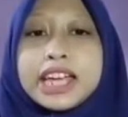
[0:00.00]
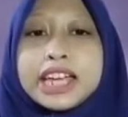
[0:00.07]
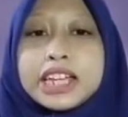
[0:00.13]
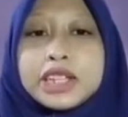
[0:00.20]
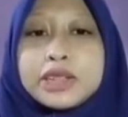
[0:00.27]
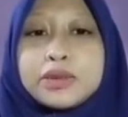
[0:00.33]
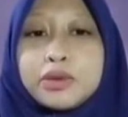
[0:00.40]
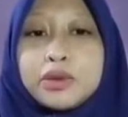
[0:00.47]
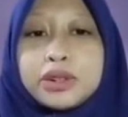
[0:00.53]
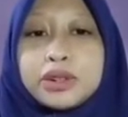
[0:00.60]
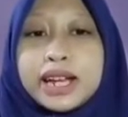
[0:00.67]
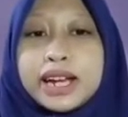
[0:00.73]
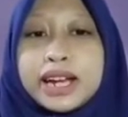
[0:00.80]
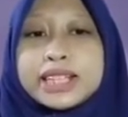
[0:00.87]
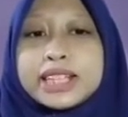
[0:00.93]
In this book,
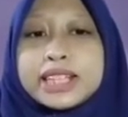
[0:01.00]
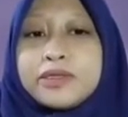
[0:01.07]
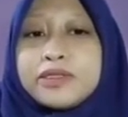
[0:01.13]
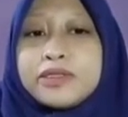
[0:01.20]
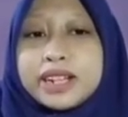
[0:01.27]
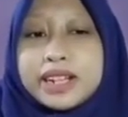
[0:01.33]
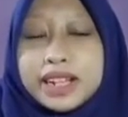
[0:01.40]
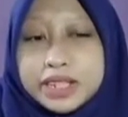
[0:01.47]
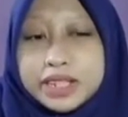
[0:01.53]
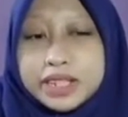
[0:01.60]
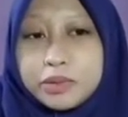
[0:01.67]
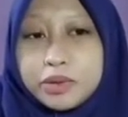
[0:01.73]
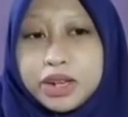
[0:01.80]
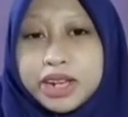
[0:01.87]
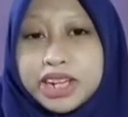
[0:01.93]
there are several
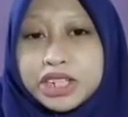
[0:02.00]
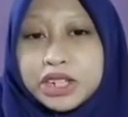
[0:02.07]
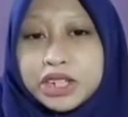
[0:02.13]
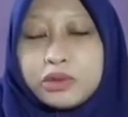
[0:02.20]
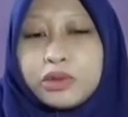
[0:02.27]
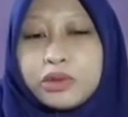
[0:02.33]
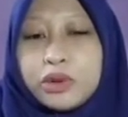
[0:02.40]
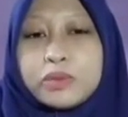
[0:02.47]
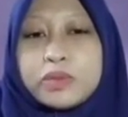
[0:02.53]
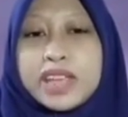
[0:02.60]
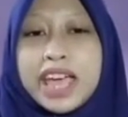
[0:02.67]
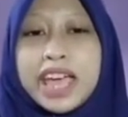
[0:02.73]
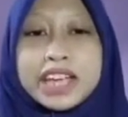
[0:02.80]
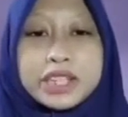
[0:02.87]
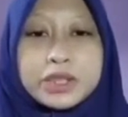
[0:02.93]
explanations from
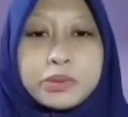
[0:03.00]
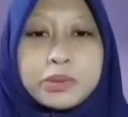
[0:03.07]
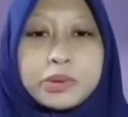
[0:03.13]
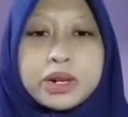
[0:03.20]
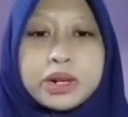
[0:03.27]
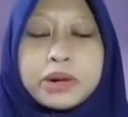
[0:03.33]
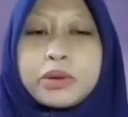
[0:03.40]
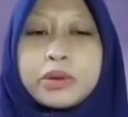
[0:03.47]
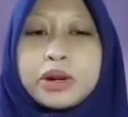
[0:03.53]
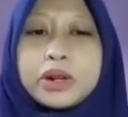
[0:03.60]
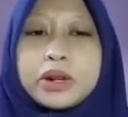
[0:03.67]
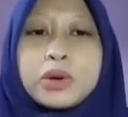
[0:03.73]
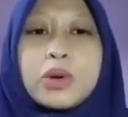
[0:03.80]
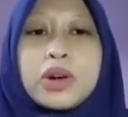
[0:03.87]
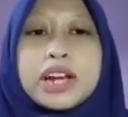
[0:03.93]
the expert about
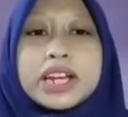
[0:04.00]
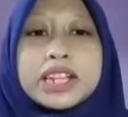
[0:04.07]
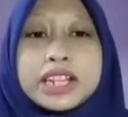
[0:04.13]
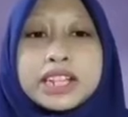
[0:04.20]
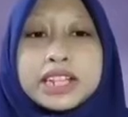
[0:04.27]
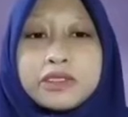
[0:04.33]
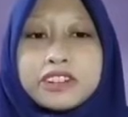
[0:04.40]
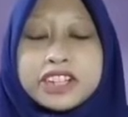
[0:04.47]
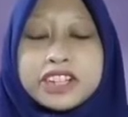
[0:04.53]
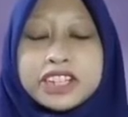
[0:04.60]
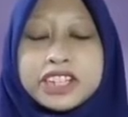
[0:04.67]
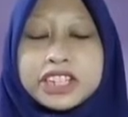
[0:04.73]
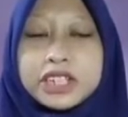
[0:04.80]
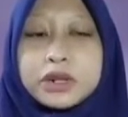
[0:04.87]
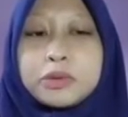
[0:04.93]
the qualitative
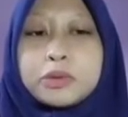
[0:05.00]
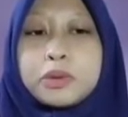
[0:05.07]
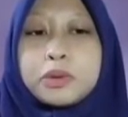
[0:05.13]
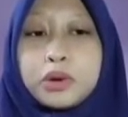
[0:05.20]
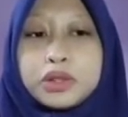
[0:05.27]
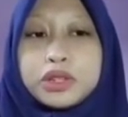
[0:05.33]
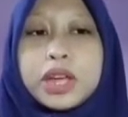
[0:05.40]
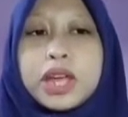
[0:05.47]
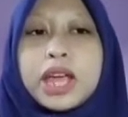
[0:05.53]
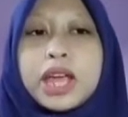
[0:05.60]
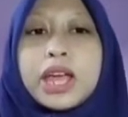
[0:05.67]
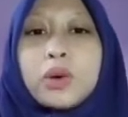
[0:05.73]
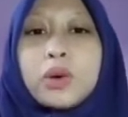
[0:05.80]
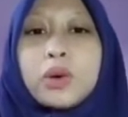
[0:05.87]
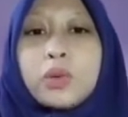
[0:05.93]
research approach.
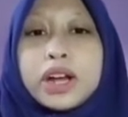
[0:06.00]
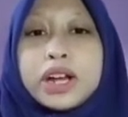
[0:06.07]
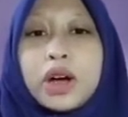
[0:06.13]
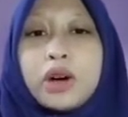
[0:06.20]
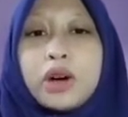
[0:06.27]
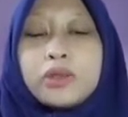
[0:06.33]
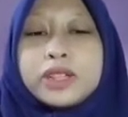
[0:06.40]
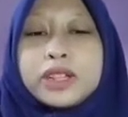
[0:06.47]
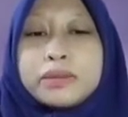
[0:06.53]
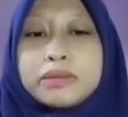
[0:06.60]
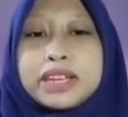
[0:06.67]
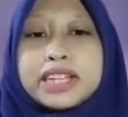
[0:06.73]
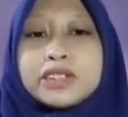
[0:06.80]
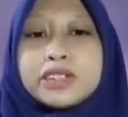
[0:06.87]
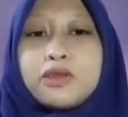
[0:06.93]
One of them
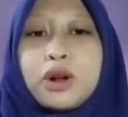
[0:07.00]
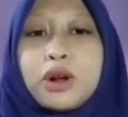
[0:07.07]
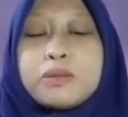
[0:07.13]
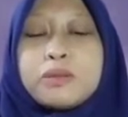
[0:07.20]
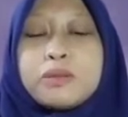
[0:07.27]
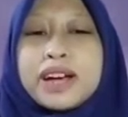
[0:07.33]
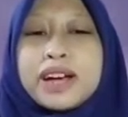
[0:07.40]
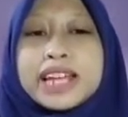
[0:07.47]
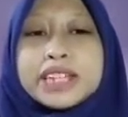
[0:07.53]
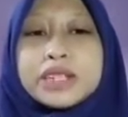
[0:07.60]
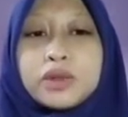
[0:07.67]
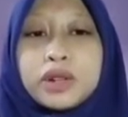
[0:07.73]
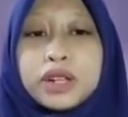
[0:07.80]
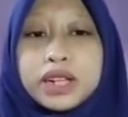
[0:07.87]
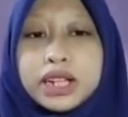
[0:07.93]
is from
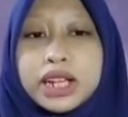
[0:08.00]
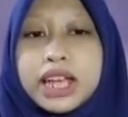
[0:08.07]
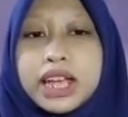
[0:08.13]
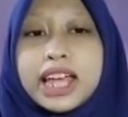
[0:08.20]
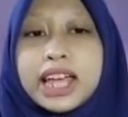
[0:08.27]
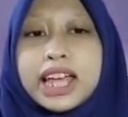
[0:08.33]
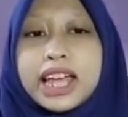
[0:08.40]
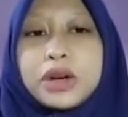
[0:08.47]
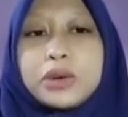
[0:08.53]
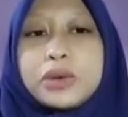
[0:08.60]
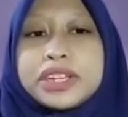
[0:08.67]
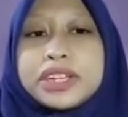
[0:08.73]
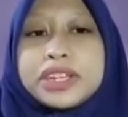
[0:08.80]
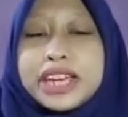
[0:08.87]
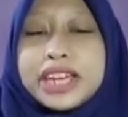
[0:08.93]
Creswell,
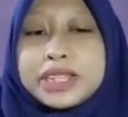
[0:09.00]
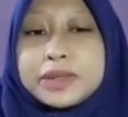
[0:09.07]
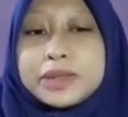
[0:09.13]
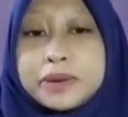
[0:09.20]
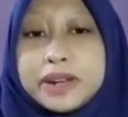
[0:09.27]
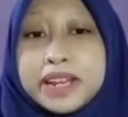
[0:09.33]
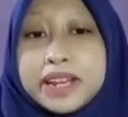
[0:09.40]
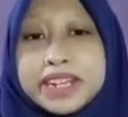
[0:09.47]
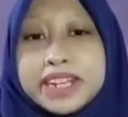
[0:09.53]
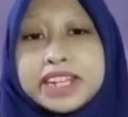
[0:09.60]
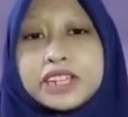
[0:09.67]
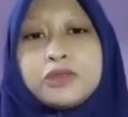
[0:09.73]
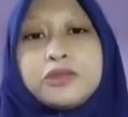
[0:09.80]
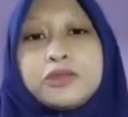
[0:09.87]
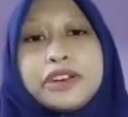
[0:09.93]
which
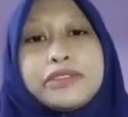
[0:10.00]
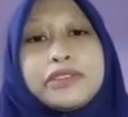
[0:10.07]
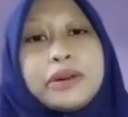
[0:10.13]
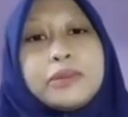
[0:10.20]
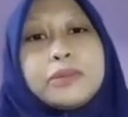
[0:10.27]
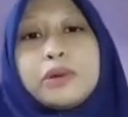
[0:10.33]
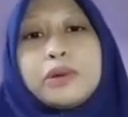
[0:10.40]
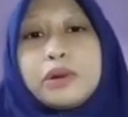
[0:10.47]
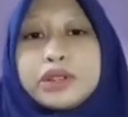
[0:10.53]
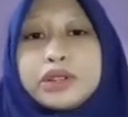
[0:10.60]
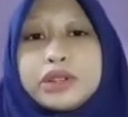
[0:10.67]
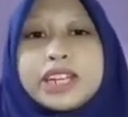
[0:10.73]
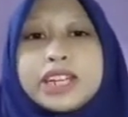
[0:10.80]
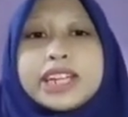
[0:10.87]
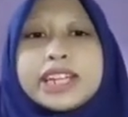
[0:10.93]
explaining the five
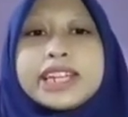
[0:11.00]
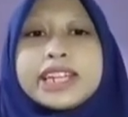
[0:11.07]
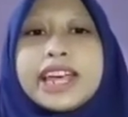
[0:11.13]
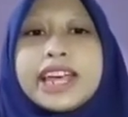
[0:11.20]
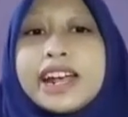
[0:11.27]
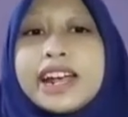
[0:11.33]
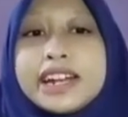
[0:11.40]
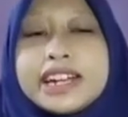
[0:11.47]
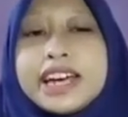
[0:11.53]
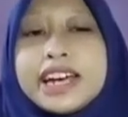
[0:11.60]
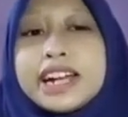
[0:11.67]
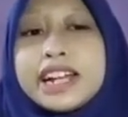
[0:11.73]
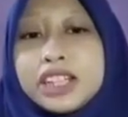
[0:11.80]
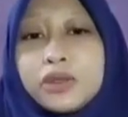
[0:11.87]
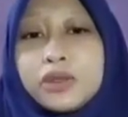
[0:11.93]
approach. There are
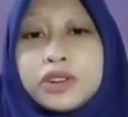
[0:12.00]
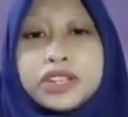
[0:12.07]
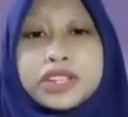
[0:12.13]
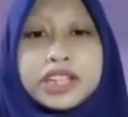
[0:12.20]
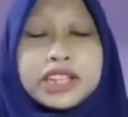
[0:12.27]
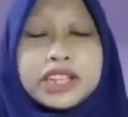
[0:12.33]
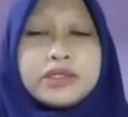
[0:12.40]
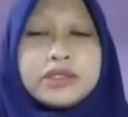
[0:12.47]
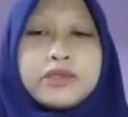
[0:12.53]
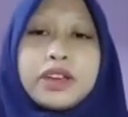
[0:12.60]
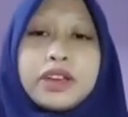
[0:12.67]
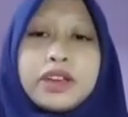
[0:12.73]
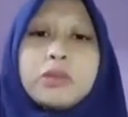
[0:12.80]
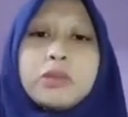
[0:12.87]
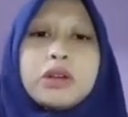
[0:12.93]
narrative research,
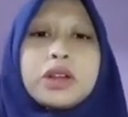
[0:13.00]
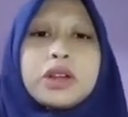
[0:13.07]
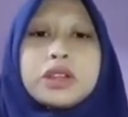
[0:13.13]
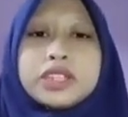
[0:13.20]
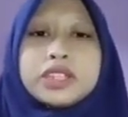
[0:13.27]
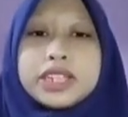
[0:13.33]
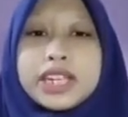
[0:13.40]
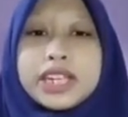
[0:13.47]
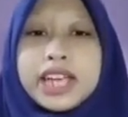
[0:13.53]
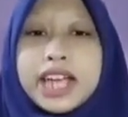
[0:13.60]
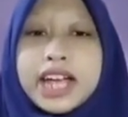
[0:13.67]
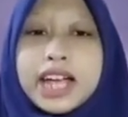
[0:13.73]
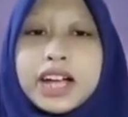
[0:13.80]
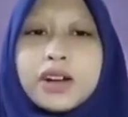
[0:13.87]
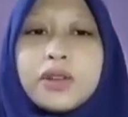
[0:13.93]
phenomenology,
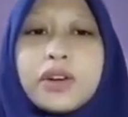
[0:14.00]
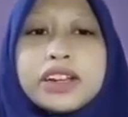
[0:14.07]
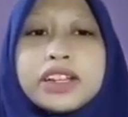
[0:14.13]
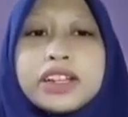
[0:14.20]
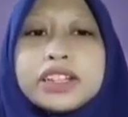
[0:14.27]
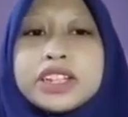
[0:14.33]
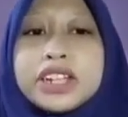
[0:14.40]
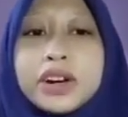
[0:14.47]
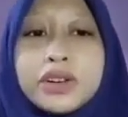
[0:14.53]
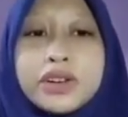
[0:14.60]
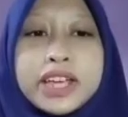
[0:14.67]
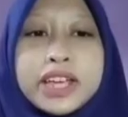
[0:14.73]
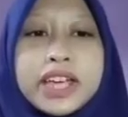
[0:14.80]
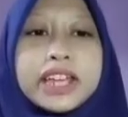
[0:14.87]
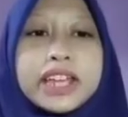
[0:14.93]
grounded
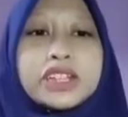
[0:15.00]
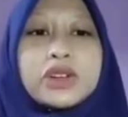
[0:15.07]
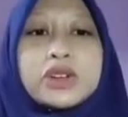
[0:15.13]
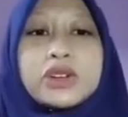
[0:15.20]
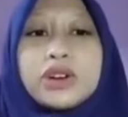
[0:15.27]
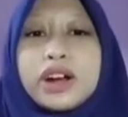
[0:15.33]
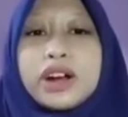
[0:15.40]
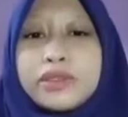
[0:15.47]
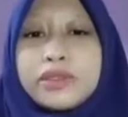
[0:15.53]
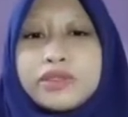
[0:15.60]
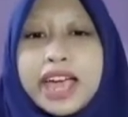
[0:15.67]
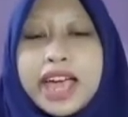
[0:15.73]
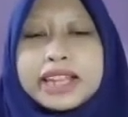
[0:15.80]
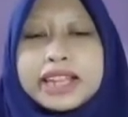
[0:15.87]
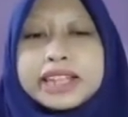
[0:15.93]
theory,
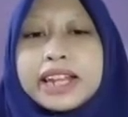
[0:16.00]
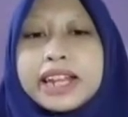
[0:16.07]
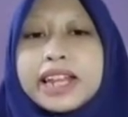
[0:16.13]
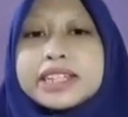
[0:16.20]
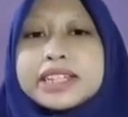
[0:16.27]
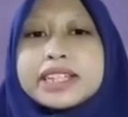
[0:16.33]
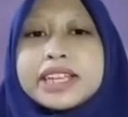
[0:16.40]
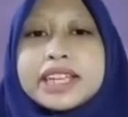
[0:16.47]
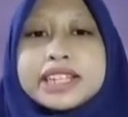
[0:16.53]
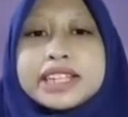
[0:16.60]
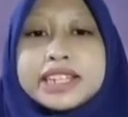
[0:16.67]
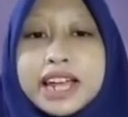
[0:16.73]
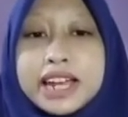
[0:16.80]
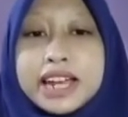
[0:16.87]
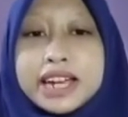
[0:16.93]
ethnography, and the last case
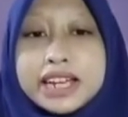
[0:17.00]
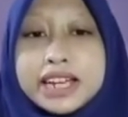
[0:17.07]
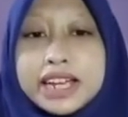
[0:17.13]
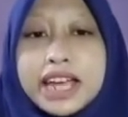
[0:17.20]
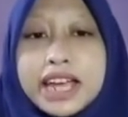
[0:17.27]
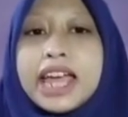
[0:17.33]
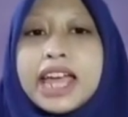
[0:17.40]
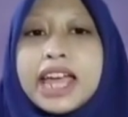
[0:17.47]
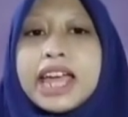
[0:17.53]
study.